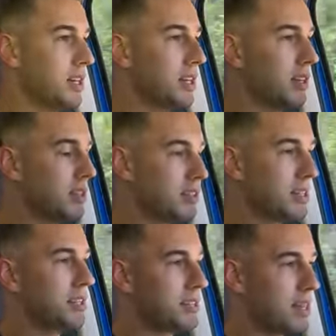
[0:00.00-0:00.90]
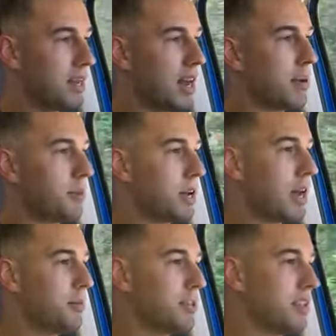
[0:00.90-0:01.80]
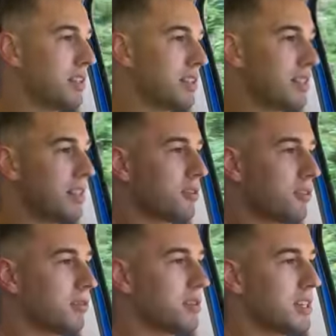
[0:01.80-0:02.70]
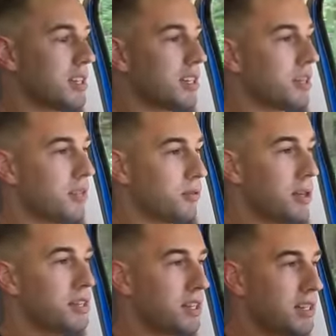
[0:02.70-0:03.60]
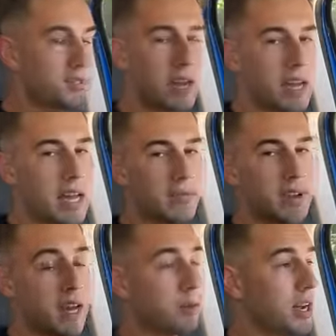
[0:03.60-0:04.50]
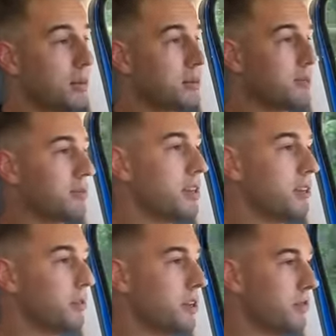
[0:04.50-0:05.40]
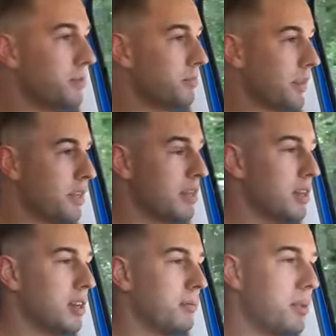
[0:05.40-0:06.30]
Now this is a hybrid option and the Santa Cruz and the Ridgeline do not have a hybrid option for either one of them.